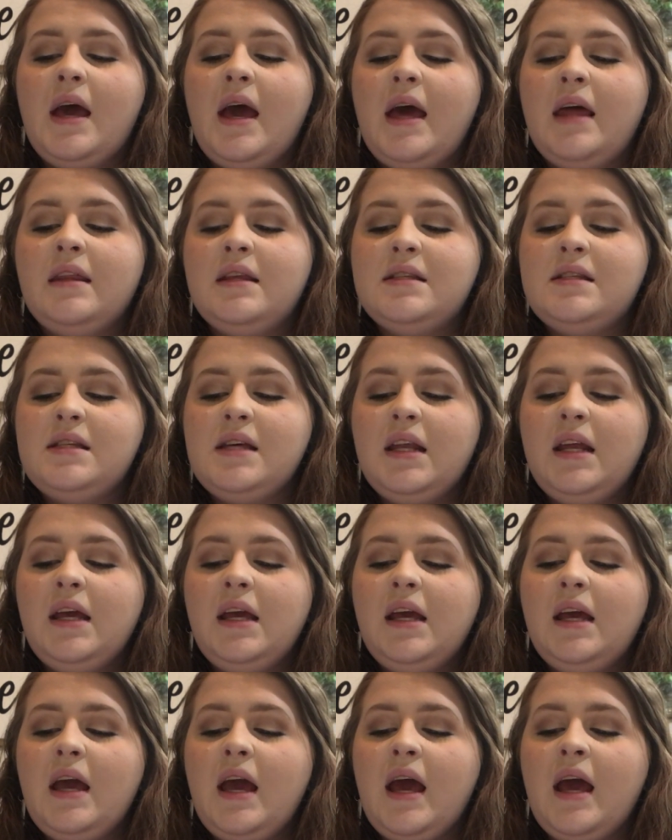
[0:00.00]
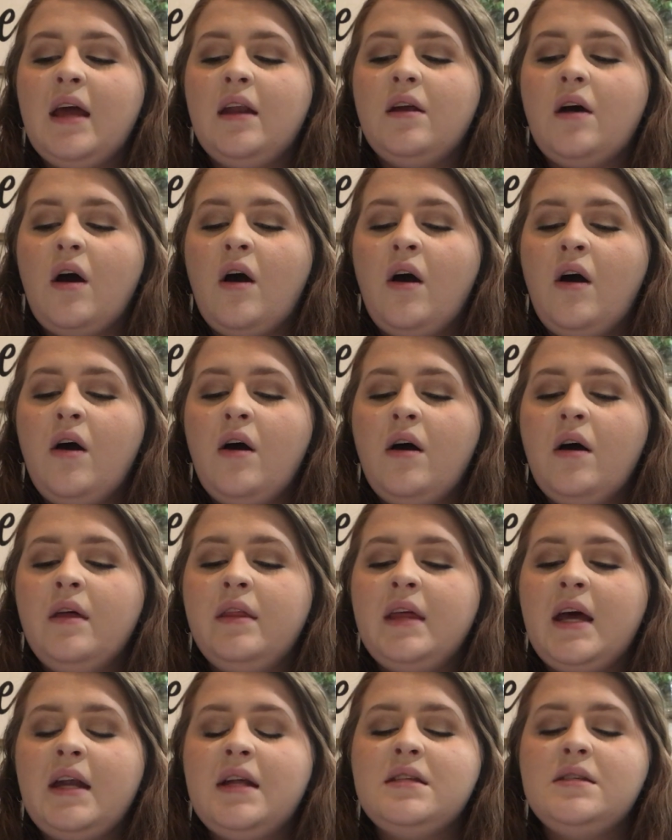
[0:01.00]
and the city and all
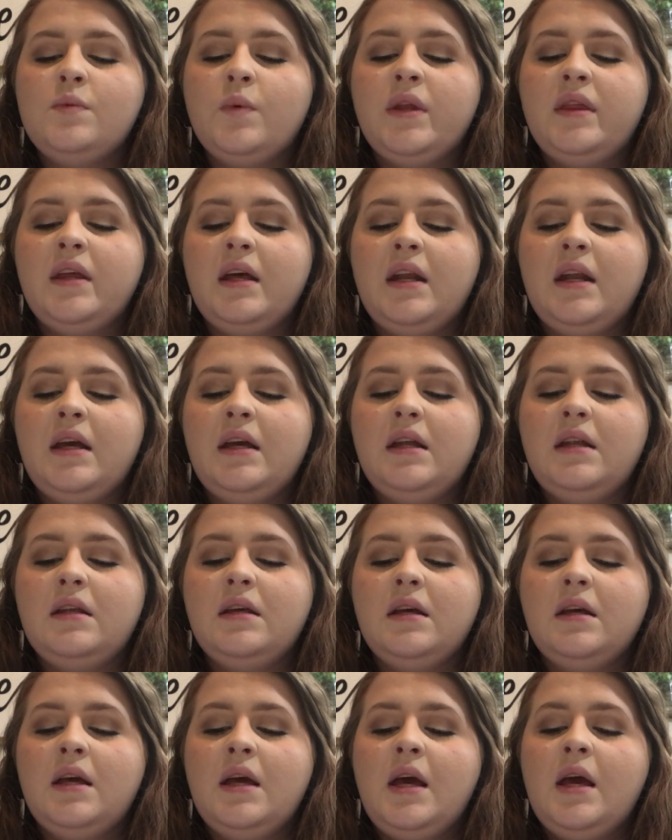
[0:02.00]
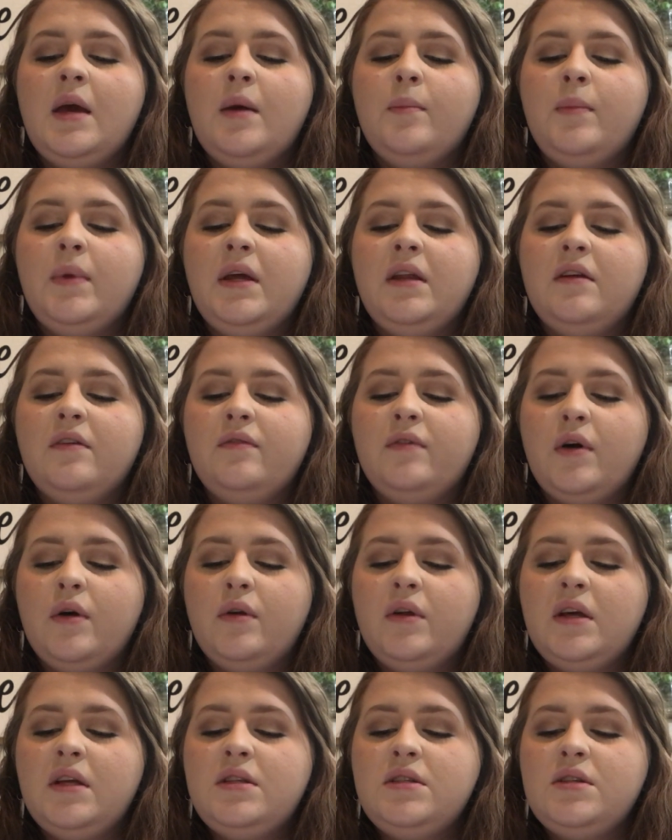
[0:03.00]
that is within it be
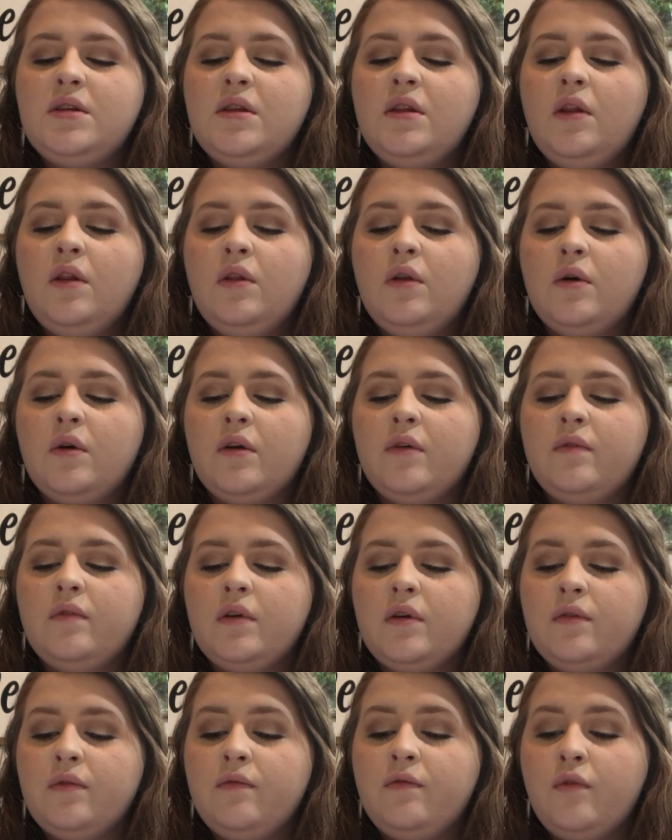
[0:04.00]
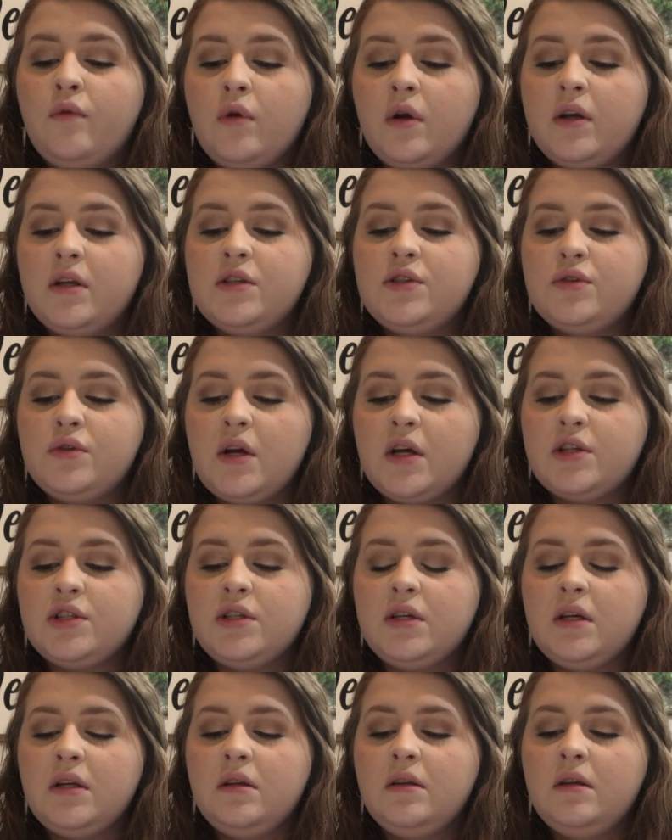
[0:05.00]
devoted to the Lord for
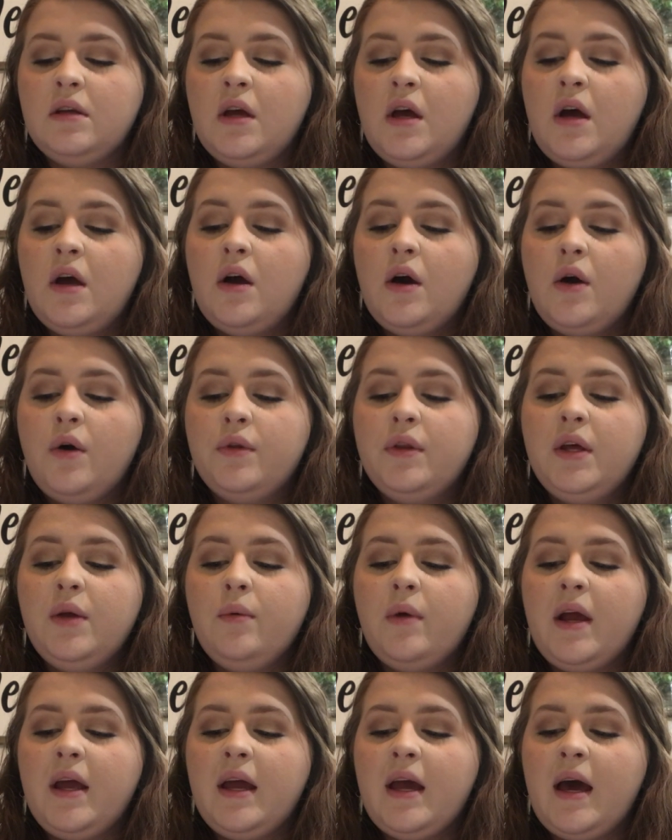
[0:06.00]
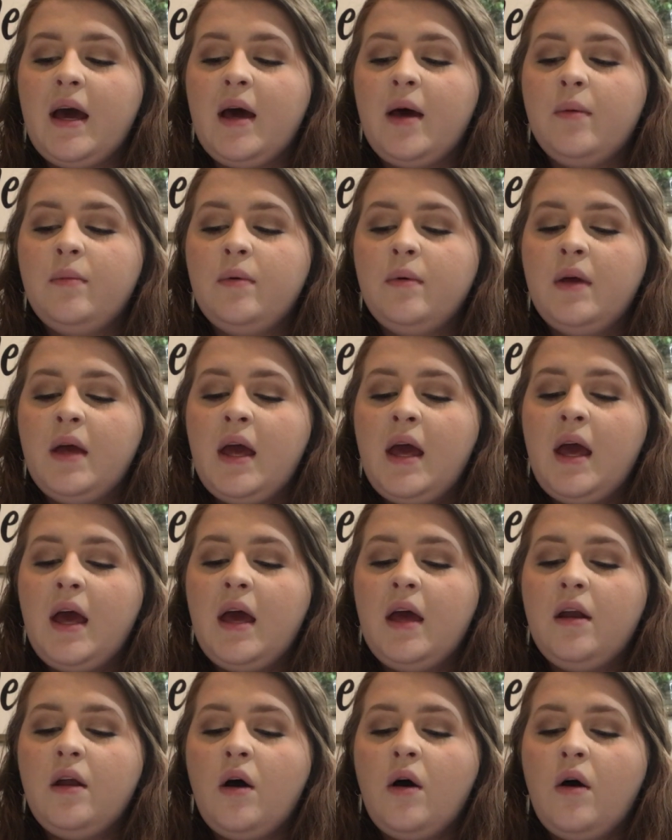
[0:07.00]
destruction. Only Rahab
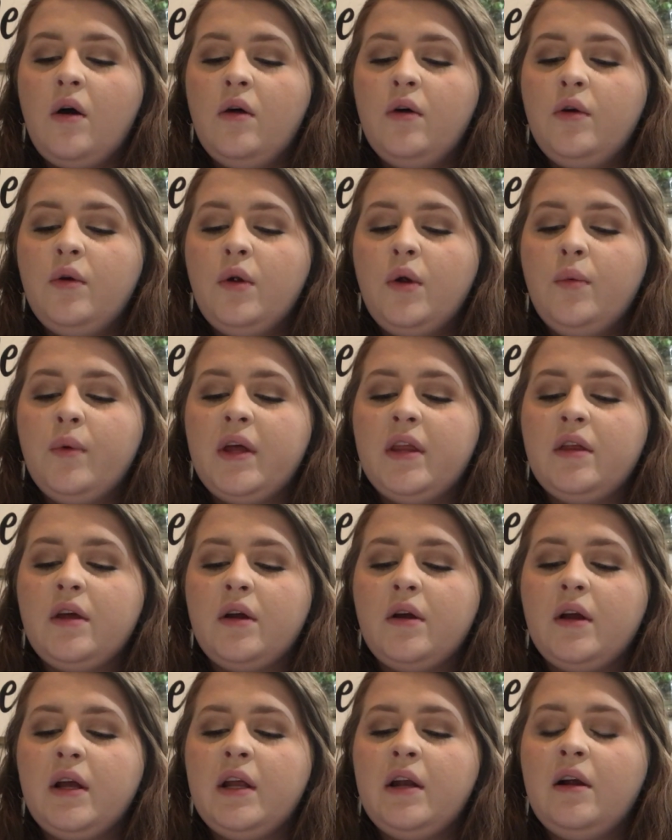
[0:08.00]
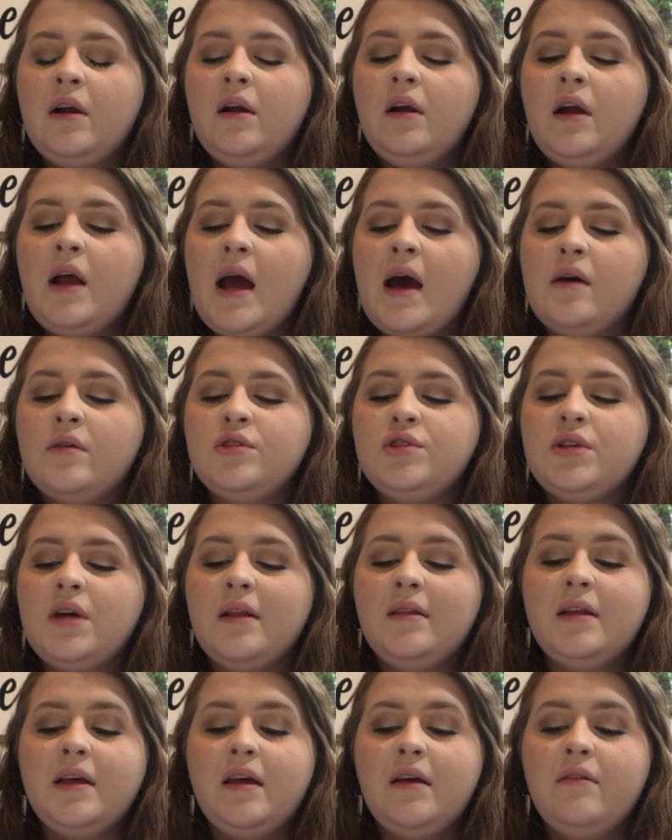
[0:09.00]
and all who are with her in her house
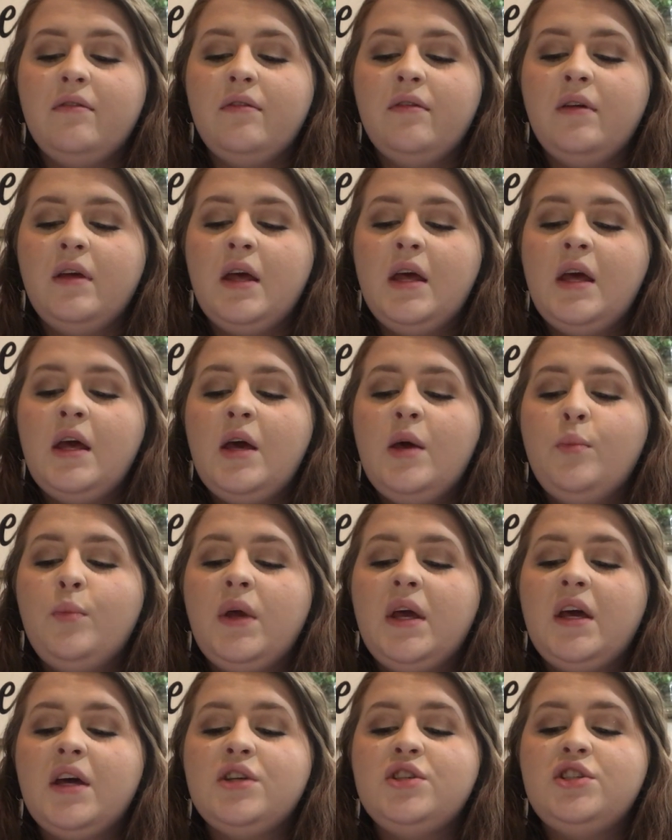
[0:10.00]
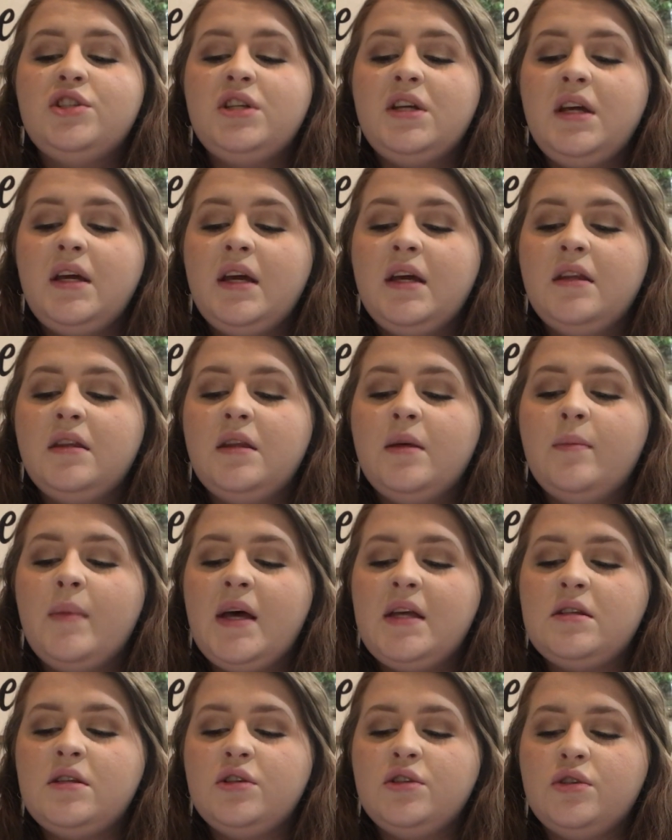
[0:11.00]
shall live, because she hid the
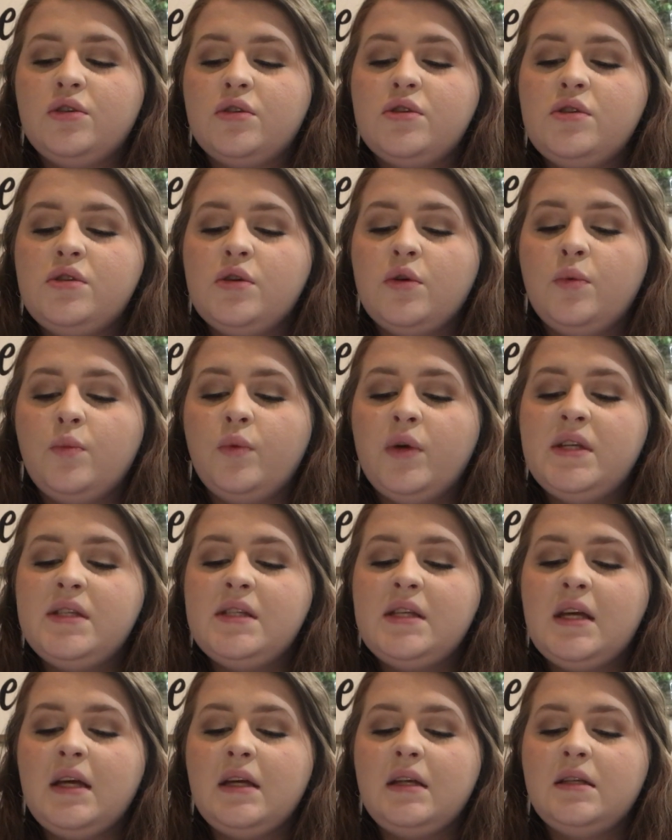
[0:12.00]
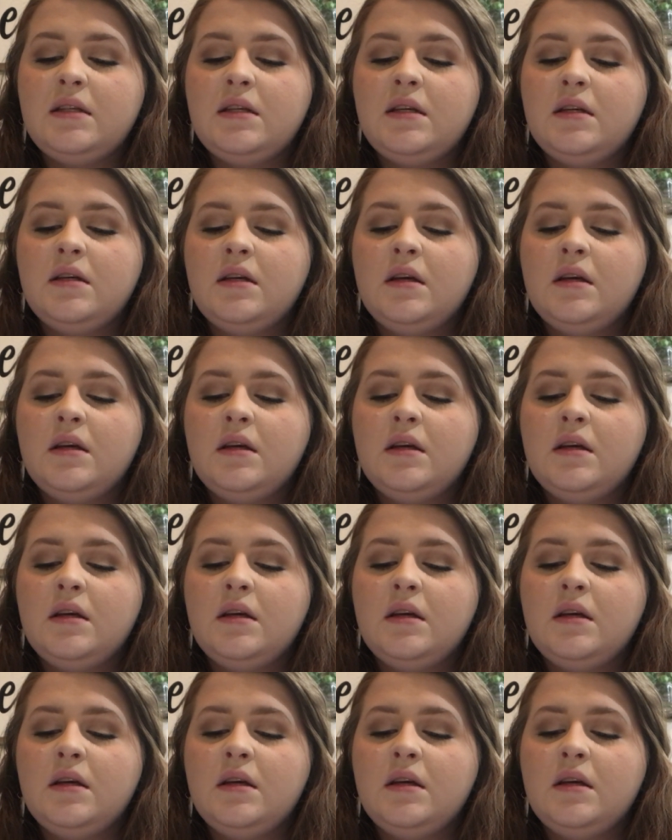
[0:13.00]
messengers whom we sent.